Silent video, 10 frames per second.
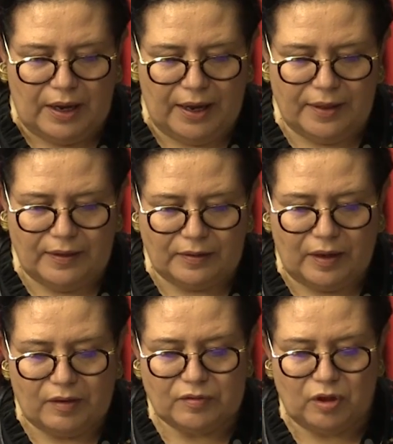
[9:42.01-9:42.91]
and that
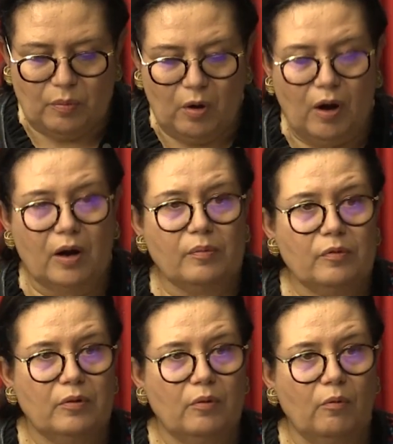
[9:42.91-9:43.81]
have somehow
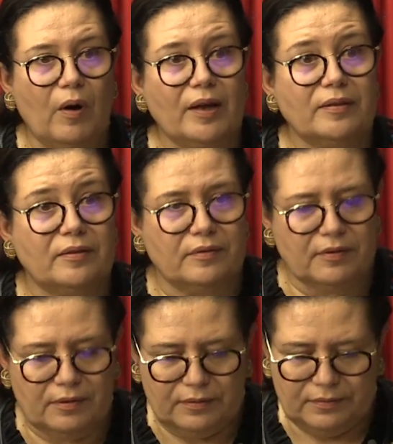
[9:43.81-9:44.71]

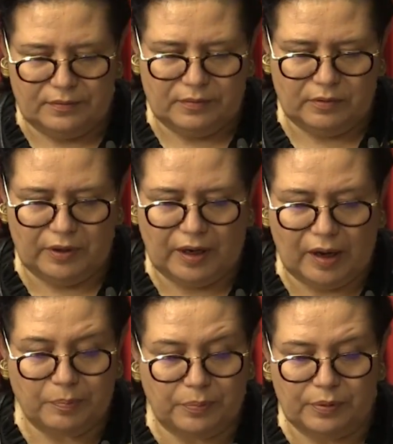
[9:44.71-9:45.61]
widened the
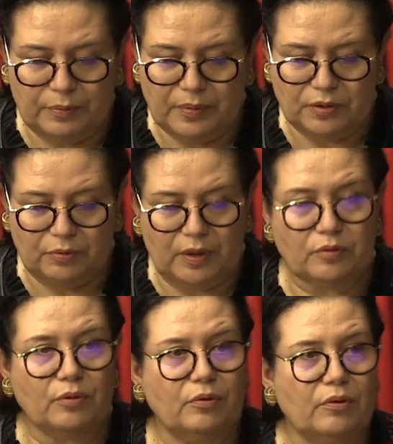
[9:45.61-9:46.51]
gap between
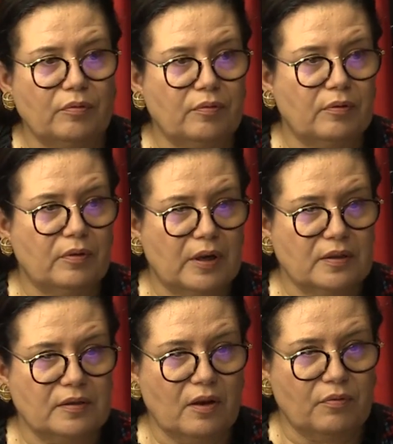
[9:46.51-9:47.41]
the North
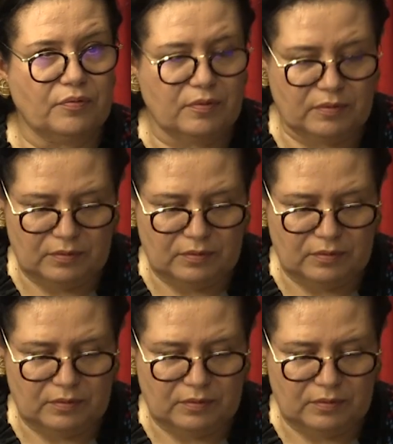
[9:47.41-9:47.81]
and South.